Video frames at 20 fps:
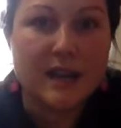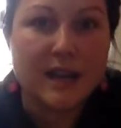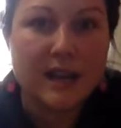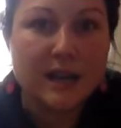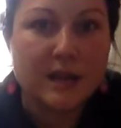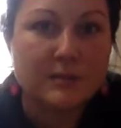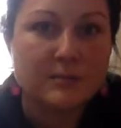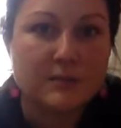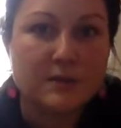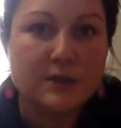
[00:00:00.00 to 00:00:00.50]
I
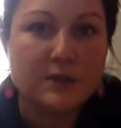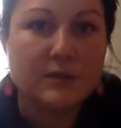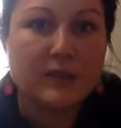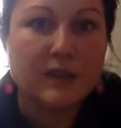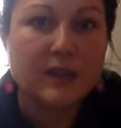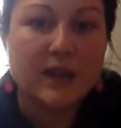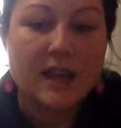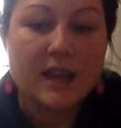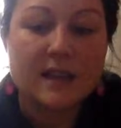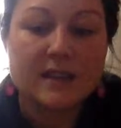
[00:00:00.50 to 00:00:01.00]
am
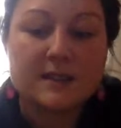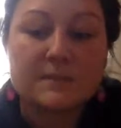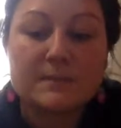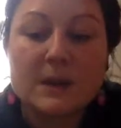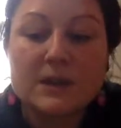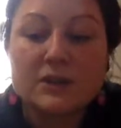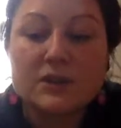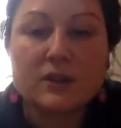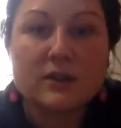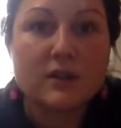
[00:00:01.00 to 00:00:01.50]
doing a
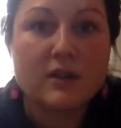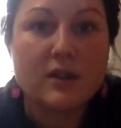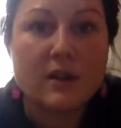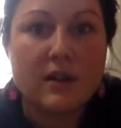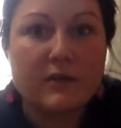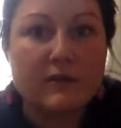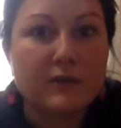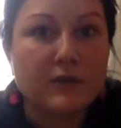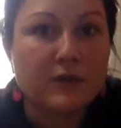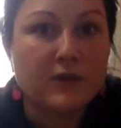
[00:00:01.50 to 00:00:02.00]
special
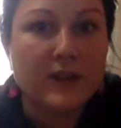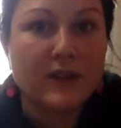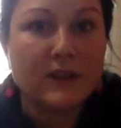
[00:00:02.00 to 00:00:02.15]
on for